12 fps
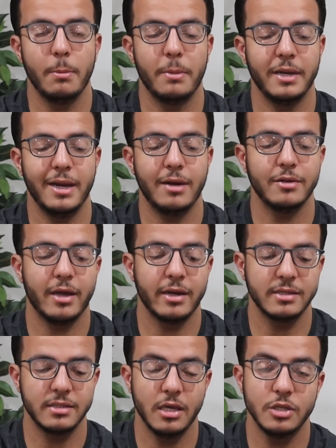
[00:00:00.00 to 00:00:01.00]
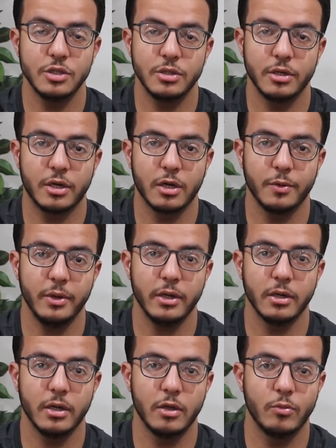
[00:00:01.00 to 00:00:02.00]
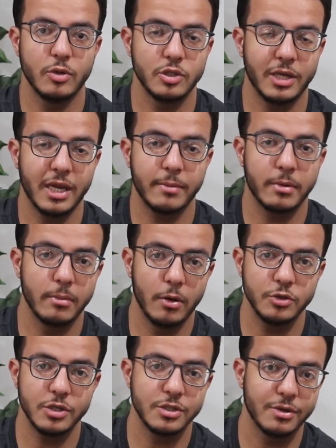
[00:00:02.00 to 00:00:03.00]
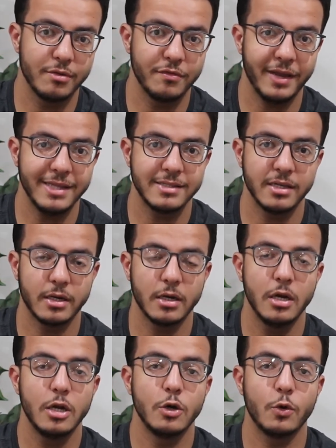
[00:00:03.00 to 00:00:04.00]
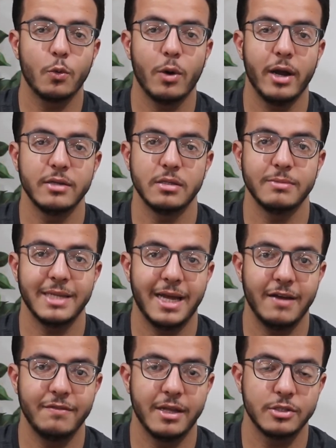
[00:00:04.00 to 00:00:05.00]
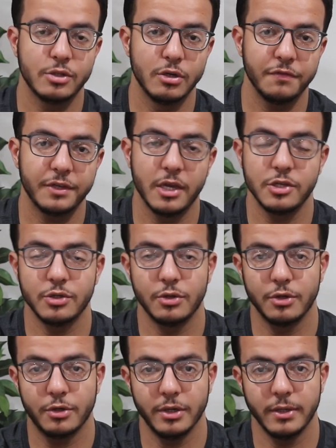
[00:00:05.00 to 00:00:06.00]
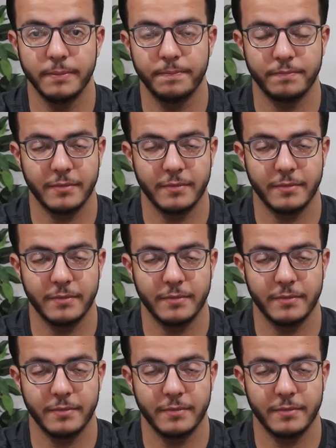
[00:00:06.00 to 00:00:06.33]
But now they're at a stage in their career in which getting promotions or advancing requires them to have that certification or degree.